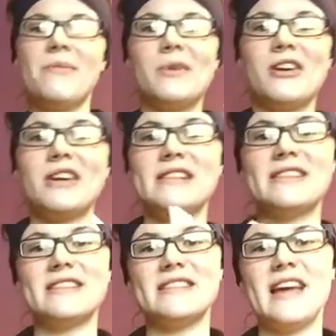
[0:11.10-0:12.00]
American
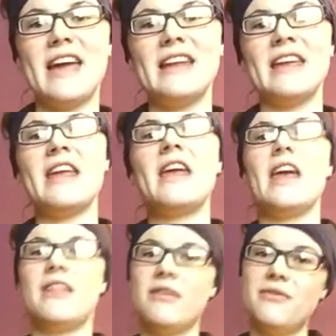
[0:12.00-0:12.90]
society,
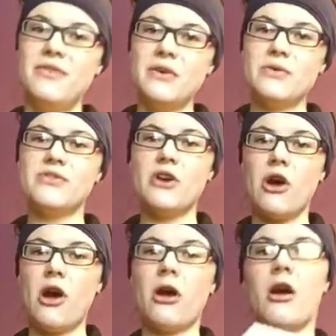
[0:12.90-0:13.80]
and the views
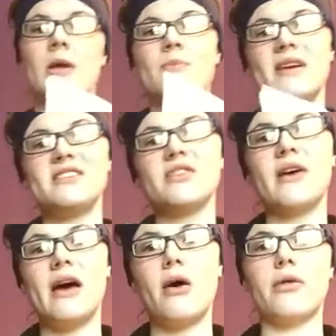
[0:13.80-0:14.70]
are on mental
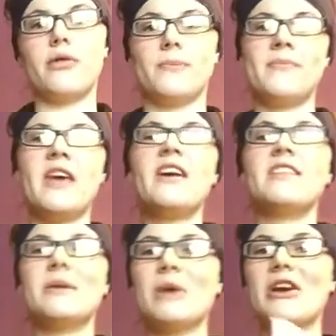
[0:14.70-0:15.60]
health.
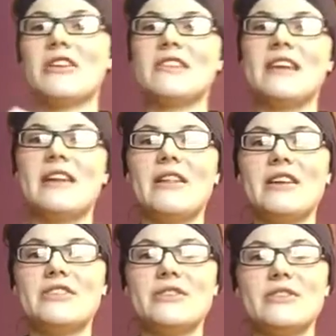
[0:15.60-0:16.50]
The American
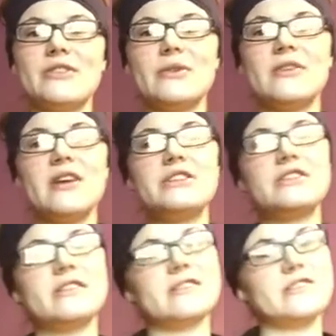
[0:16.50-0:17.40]
Psychological Association
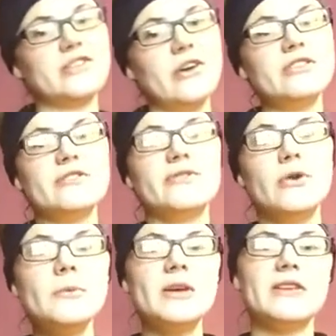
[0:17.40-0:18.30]
is in charge of
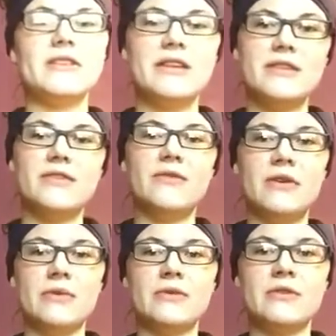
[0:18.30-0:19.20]
forming these
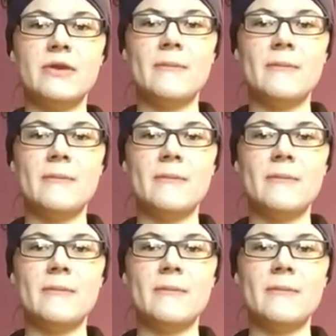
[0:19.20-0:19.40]
views,